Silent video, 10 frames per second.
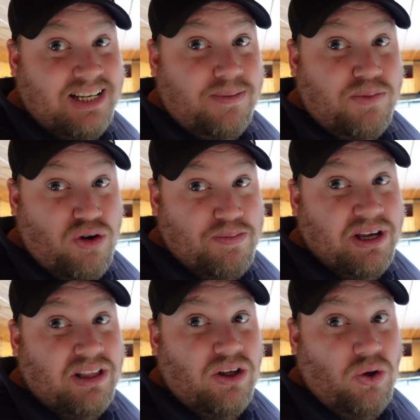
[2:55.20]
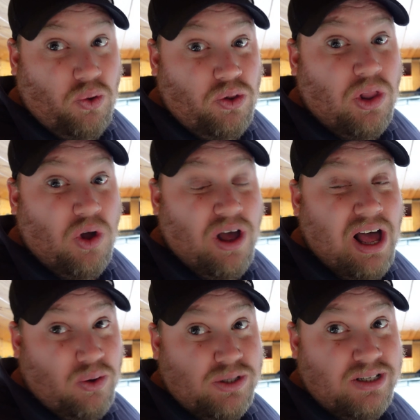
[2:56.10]
up ripping the whole lot
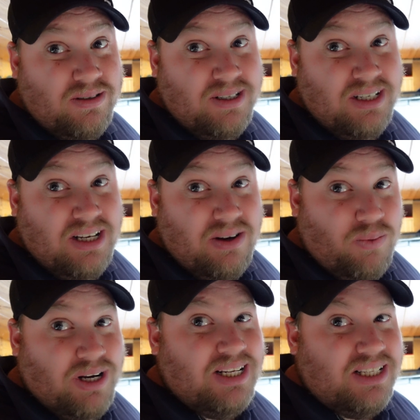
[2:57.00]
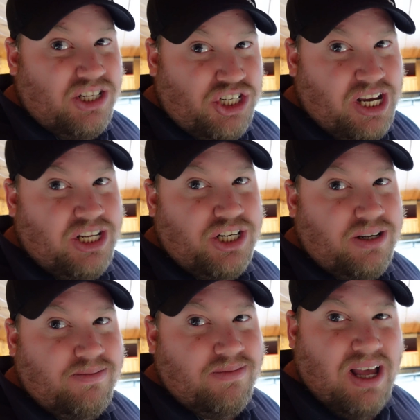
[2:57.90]
out. We needed to change
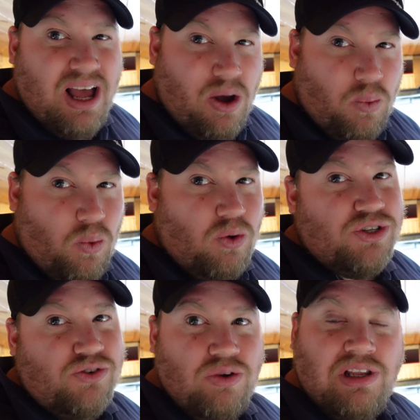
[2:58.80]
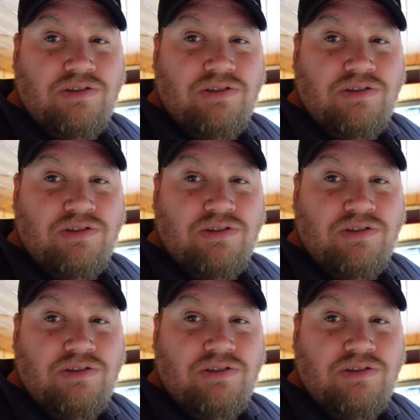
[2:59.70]
it. I wasn't really